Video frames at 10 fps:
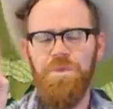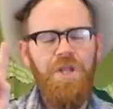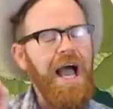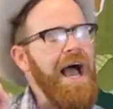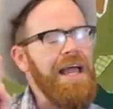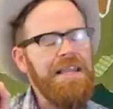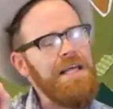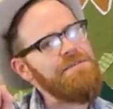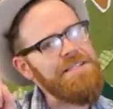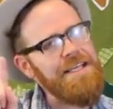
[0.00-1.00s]
I
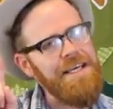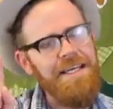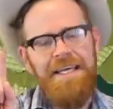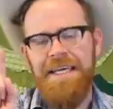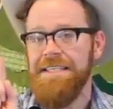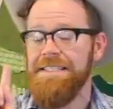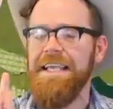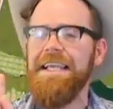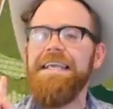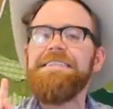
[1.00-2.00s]
love singing.
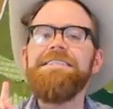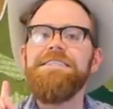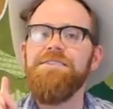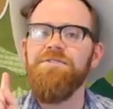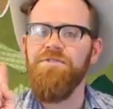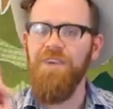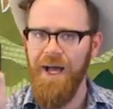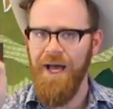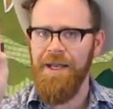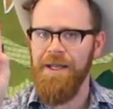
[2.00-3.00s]
Singing isn't just
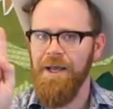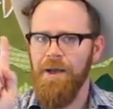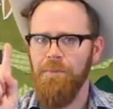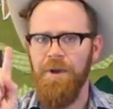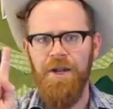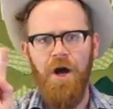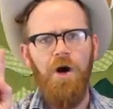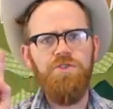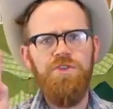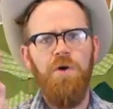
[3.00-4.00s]
fun, but it
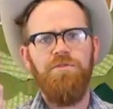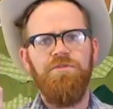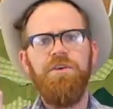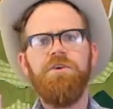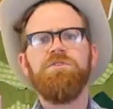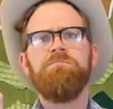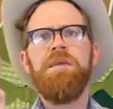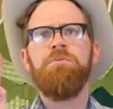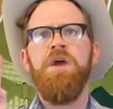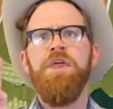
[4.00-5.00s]
also fills
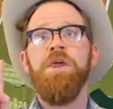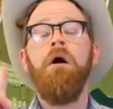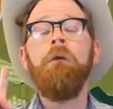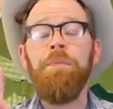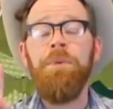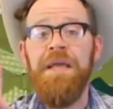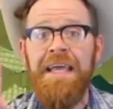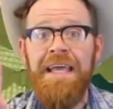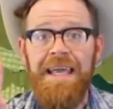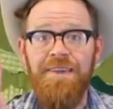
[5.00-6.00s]
me with hope.
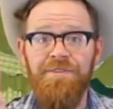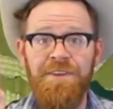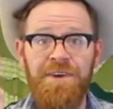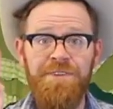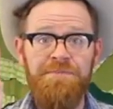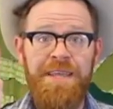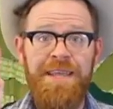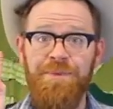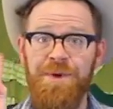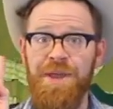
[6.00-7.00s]
It fills
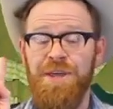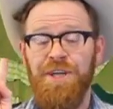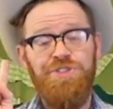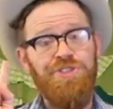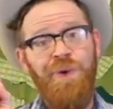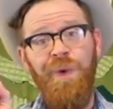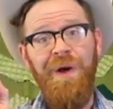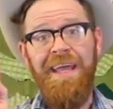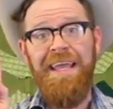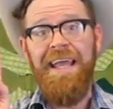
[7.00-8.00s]
me with
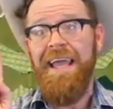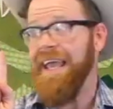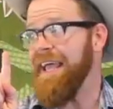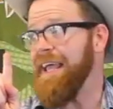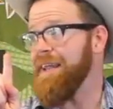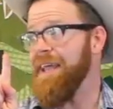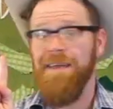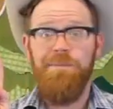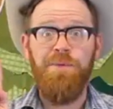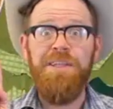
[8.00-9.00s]
joy.
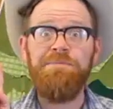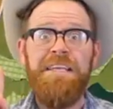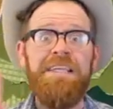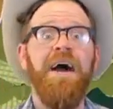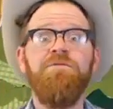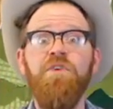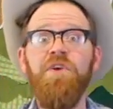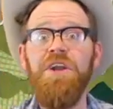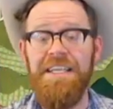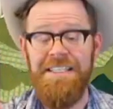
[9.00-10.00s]
It brings me
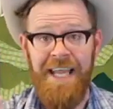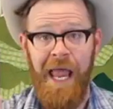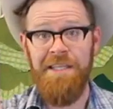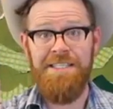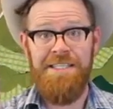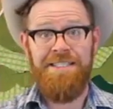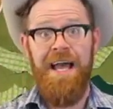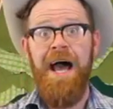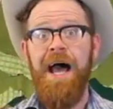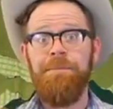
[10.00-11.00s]
comfort in challenging
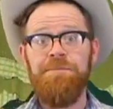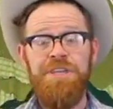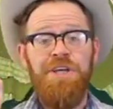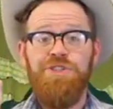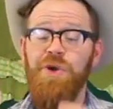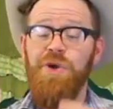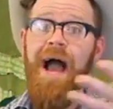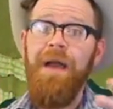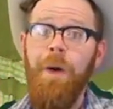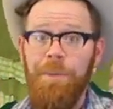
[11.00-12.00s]
times. So
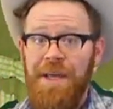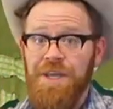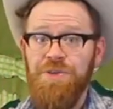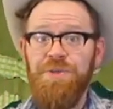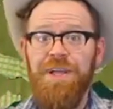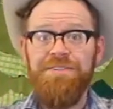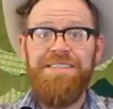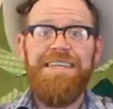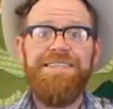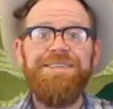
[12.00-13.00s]
I hope you love
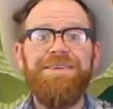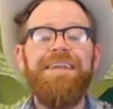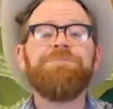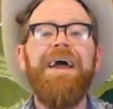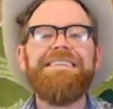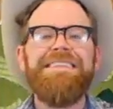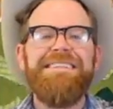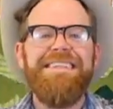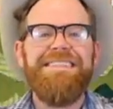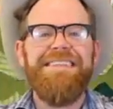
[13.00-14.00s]
singing too. Let's practice
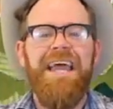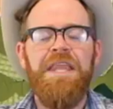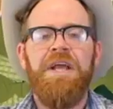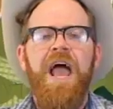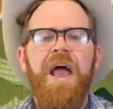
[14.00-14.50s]
singing together.